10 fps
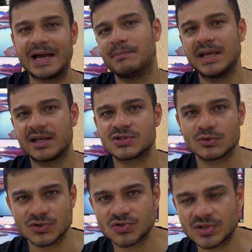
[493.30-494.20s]
why I make it
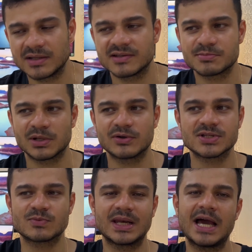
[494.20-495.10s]
so strict is
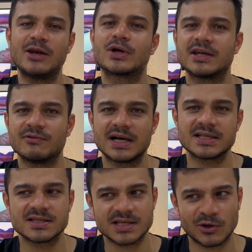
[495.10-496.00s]
because when I look at
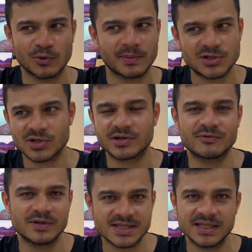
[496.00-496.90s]
devices, I know my children
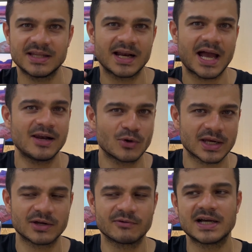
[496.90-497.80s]
will see that I look
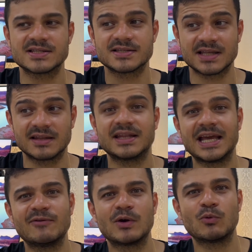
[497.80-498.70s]
at devices and
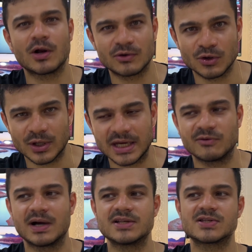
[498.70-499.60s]
they will want to look at
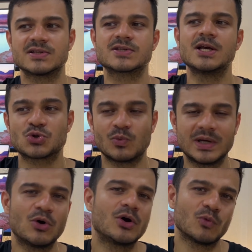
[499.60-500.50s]
devices. So
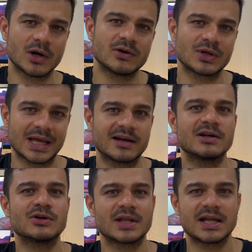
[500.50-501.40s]
we don't want to get
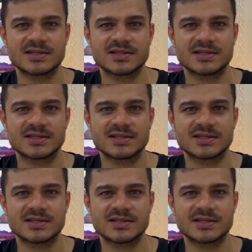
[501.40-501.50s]
into